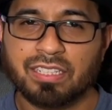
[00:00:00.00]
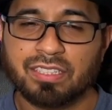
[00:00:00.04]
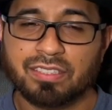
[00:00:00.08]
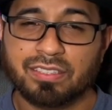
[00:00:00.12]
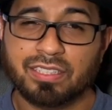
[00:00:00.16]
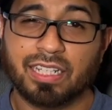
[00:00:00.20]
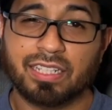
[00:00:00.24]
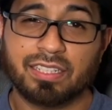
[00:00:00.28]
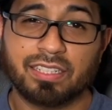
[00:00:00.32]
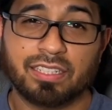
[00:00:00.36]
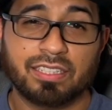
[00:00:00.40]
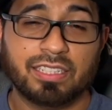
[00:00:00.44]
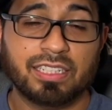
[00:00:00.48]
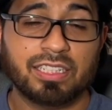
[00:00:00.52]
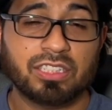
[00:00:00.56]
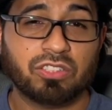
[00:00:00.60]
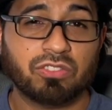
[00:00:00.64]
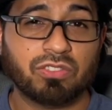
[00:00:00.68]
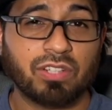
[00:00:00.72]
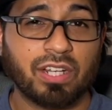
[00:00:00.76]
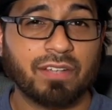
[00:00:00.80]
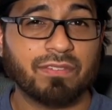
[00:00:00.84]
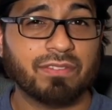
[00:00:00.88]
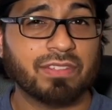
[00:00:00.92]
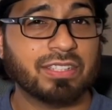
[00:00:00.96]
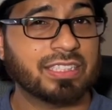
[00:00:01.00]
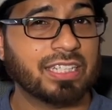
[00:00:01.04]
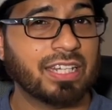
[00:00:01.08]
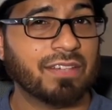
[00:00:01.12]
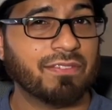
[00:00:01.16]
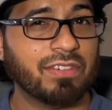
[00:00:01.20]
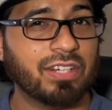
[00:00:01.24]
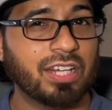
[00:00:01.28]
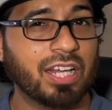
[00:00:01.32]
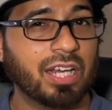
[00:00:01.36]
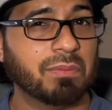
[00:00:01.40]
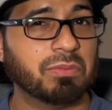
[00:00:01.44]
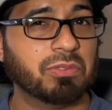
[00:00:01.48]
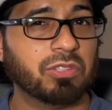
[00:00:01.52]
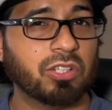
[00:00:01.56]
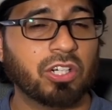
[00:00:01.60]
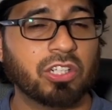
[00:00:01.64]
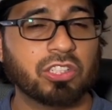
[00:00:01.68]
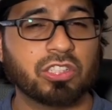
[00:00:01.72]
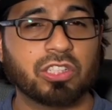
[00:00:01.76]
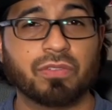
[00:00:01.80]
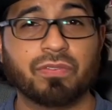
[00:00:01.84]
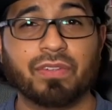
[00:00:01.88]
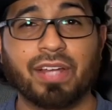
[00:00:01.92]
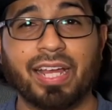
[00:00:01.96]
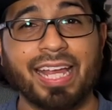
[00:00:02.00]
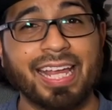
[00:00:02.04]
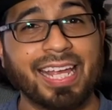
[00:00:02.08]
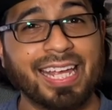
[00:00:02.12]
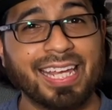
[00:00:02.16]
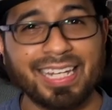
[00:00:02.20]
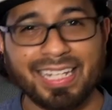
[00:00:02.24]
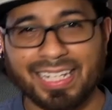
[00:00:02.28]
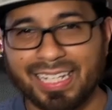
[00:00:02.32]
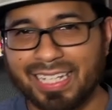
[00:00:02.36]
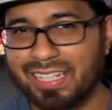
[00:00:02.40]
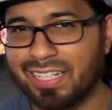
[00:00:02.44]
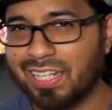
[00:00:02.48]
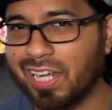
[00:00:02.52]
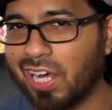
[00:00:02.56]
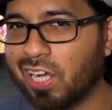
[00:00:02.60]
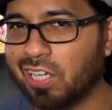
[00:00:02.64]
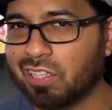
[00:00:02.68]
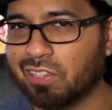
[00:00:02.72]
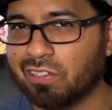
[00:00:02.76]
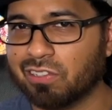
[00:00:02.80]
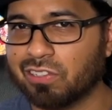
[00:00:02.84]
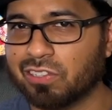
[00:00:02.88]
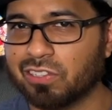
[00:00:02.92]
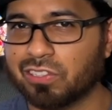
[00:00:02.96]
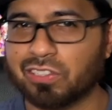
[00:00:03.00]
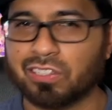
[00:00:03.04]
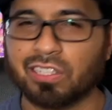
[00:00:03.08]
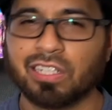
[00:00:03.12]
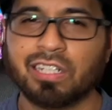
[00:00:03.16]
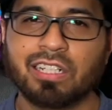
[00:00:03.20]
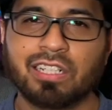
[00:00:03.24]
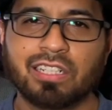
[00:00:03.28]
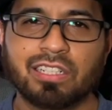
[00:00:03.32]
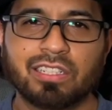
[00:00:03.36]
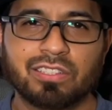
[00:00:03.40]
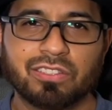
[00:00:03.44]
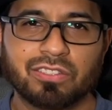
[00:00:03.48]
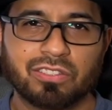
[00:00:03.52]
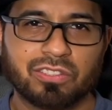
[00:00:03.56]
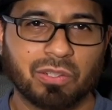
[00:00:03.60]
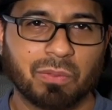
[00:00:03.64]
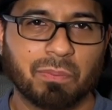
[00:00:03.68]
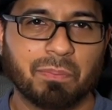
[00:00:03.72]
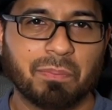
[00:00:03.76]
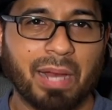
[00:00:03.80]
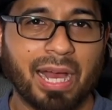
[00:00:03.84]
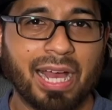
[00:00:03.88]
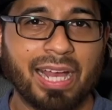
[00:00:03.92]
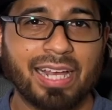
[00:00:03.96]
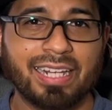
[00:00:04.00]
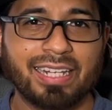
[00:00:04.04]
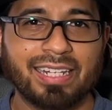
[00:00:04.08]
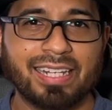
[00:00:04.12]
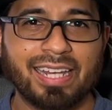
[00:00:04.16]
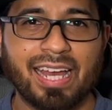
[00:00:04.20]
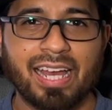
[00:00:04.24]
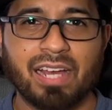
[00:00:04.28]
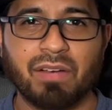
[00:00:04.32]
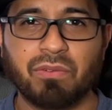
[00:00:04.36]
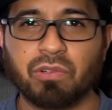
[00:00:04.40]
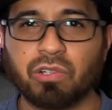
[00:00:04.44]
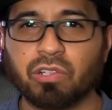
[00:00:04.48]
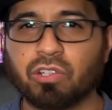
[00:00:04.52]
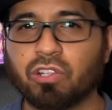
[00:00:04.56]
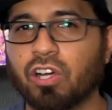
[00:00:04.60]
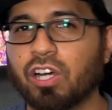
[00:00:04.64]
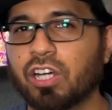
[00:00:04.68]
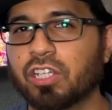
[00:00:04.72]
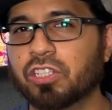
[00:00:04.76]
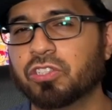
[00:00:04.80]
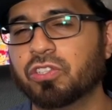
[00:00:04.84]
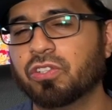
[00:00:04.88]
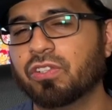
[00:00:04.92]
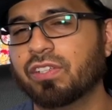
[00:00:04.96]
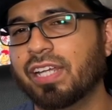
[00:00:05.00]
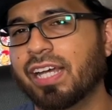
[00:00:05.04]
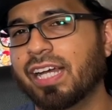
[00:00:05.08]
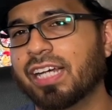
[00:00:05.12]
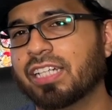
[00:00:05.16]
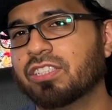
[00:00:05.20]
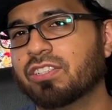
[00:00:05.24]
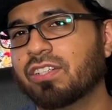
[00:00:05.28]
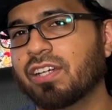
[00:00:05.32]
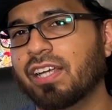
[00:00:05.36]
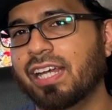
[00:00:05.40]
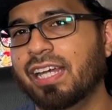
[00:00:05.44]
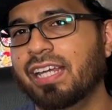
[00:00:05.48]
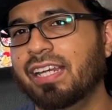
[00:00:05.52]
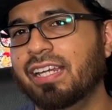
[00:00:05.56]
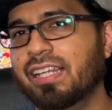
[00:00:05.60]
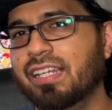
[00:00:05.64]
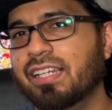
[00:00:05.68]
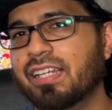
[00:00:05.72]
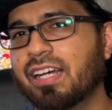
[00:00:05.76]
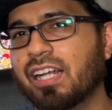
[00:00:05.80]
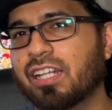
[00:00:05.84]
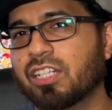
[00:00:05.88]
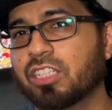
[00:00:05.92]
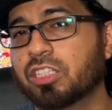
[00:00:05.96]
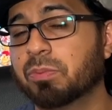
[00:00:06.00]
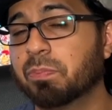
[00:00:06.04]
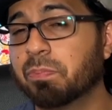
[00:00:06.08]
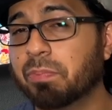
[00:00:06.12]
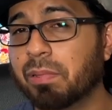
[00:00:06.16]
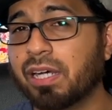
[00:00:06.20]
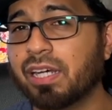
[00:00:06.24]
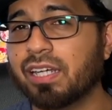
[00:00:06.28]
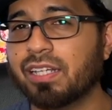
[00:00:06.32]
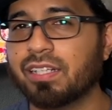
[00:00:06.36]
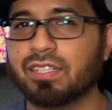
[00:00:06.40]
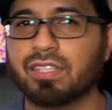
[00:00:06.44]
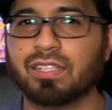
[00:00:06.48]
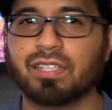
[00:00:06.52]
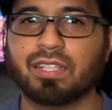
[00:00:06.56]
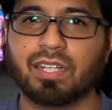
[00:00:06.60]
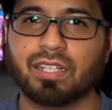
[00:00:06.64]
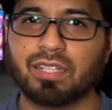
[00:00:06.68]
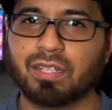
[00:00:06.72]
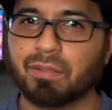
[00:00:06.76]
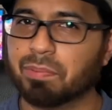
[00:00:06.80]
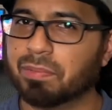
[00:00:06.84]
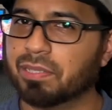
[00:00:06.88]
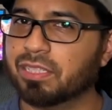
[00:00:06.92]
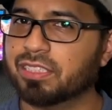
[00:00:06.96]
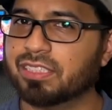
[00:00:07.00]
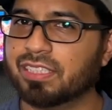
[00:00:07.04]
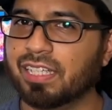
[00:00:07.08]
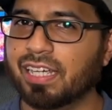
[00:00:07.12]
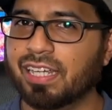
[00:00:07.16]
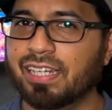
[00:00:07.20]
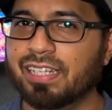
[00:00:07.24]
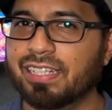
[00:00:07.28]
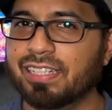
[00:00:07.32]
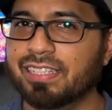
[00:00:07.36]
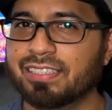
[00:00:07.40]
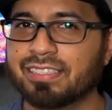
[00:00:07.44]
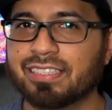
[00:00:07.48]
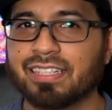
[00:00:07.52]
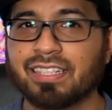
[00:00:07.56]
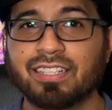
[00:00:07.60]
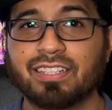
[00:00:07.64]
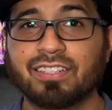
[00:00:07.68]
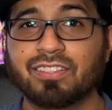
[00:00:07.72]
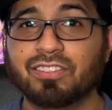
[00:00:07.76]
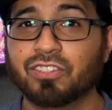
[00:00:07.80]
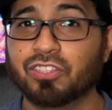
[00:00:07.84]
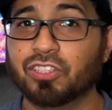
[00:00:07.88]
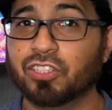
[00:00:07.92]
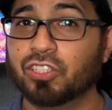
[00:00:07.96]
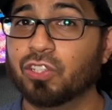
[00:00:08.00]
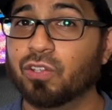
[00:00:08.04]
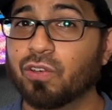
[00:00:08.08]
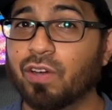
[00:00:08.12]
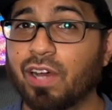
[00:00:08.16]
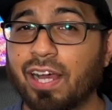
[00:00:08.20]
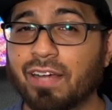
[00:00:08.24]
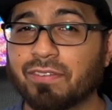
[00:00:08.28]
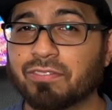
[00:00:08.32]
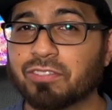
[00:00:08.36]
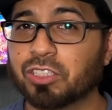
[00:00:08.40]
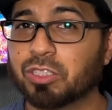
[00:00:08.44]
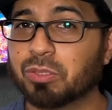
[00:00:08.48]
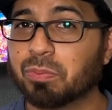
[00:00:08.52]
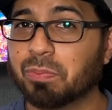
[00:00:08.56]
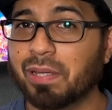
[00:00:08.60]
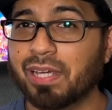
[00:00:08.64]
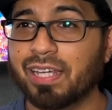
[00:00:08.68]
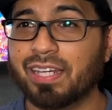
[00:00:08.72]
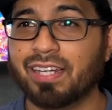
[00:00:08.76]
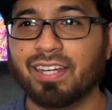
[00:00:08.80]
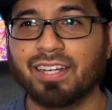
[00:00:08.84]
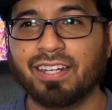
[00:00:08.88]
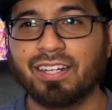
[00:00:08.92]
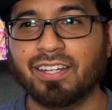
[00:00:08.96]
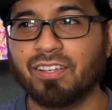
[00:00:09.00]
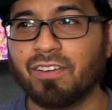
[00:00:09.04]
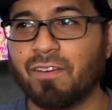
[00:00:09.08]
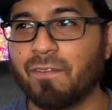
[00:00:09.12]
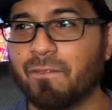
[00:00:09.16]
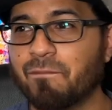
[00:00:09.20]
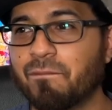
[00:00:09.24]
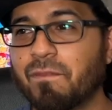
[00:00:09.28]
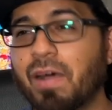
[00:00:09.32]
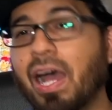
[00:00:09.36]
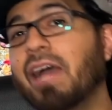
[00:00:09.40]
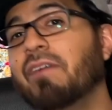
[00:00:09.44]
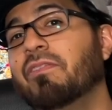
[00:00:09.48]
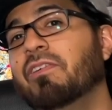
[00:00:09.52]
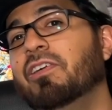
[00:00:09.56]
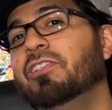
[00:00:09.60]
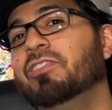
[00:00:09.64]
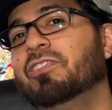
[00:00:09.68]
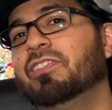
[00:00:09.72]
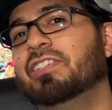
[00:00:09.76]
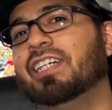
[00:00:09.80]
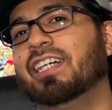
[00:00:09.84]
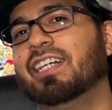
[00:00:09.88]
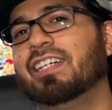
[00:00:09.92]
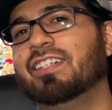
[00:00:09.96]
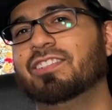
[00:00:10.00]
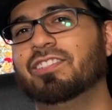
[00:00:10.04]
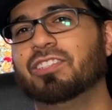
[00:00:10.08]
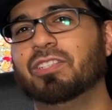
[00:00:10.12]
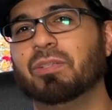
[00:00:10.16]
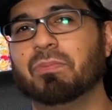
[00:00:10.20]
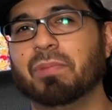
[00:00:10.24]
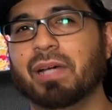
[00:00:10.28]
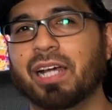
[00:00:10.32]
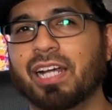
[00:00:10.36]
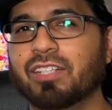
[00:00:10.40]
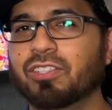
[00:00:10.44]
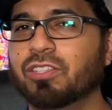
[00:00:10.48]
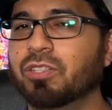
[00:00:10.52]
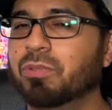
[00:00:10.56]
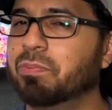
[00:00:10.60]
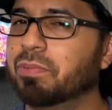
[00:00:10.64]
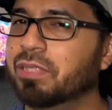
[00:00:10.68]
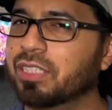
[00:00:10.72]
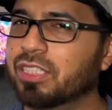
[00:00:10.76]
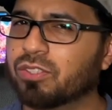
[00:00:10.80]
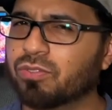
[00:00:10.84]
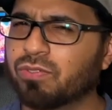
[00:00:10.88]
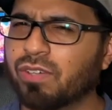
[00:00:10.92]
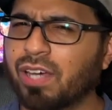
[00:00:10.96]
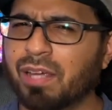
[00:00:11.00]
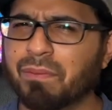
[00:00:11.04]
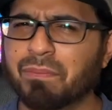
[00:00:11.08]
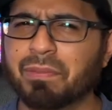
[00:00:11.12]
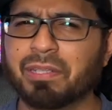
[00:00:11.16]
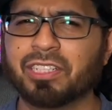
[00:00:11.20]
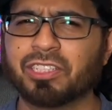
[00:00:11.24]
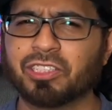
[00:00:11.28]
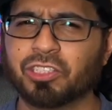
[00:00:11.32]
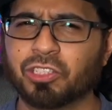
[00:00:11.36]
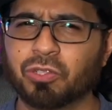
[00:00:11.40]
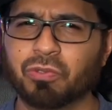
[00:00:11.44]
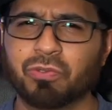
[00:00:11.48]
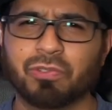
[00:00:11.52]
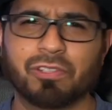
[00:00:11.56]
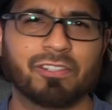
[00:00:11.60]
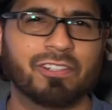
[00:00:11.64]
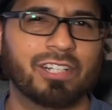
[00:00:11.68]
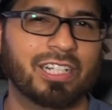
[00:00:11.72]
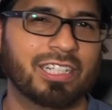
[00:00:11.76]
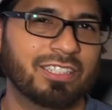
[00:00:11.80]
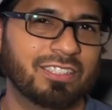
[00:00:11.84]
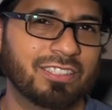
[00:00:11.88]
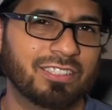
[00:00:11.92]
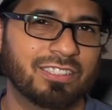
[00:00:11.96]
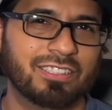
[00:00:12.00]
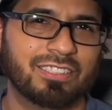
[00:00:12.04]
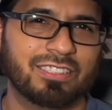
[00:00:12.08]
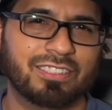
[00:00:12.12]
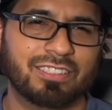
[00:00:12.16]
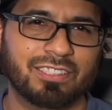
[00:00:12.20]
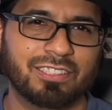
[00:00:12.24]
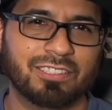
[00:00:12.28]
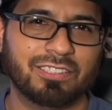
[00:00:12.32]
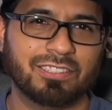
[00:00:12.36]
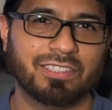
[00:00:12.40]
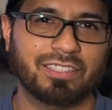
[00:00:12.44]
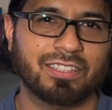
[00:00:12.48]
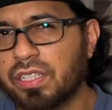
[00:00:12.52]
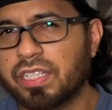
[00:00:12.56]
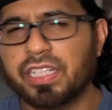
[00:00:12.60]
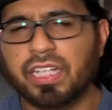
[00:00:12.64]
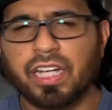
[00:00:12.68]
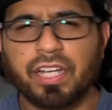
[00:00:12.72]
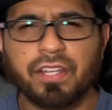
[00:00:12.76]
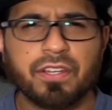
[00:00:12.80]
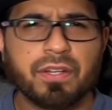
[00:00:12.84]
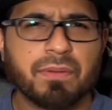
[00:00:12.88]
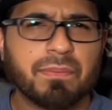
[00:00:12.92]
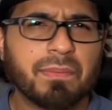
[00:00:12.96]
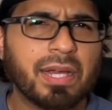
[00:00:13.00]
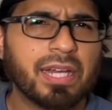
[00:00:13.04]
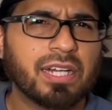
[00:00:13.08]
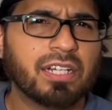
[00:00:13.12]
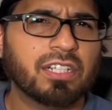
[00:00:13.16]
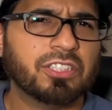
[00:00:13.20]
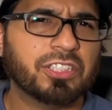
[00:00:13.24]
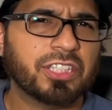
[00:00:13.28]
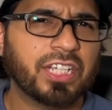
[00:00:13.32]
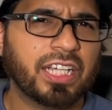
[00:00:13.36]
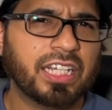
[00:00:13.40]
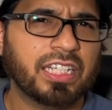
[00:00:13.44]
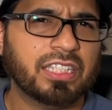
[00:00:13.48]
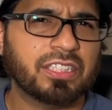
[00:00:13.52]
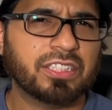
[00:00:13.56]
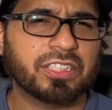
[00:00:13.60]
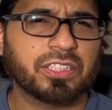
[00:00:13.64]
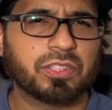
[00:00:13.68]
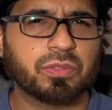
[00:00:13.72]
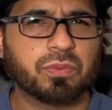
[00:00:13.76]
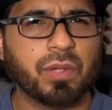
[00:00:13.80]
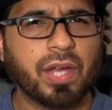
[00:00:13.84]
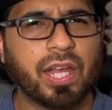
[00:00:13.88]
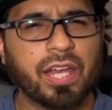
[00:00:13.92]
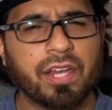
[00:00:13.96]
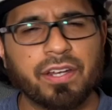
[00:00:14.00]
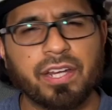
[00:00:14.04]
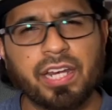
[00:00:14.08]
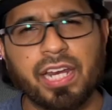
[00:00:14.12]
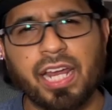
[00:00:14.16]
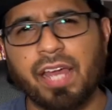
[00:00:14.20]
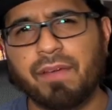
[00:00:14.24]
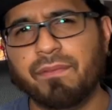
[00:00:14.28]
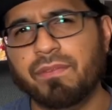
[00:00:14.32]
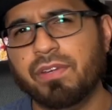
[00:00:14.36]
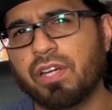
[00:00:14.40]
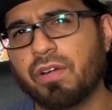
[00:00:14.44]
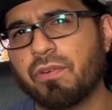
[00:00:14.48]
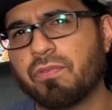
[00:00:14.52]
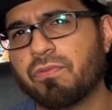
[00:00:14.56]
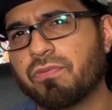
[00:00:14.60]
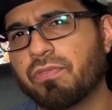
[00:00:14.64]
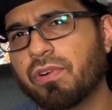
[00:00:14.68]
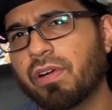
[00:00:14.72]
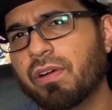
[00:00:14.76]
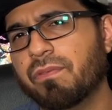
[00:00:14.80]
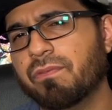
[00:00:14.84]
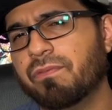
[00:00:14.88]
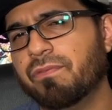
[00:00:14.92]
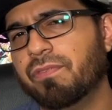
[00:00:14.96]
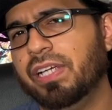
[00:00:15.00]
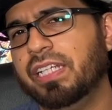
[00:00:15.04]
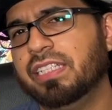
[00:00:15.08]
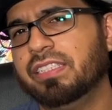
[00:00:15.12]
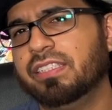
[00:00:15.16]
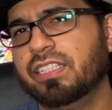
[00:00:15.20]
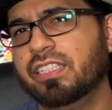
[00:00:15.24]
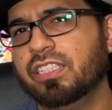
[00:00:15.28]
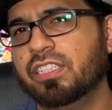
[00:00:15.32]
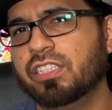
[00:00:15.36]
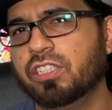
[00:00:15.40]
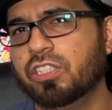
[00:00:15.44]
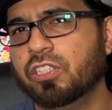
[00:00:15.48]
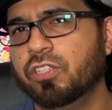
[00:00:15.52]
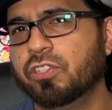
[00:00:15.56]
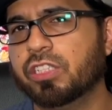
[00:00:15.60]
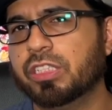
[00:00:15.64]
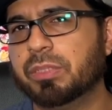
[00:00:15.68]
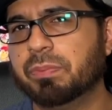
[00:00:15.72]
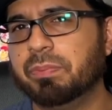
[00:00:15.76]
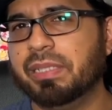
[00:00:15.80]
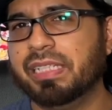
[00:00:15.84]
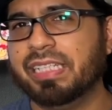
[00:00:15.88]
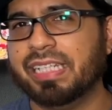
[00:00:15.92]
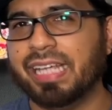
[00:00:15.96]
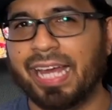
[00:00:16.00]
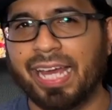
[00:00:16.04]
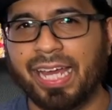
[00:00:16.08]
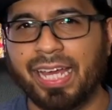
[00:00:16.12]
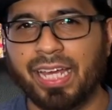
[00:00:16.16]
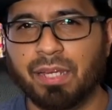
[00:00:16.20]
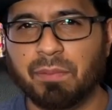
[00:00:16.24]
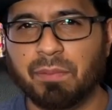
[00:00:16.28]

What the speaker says: Now the disk drive does have an upcharge of $80, so buying that will cost you an extra $80, but the plus side is you don't have to spend another $500 to buy a new PS5 because you regret your decision. The other minor change is, rather than having a front-facing USB-A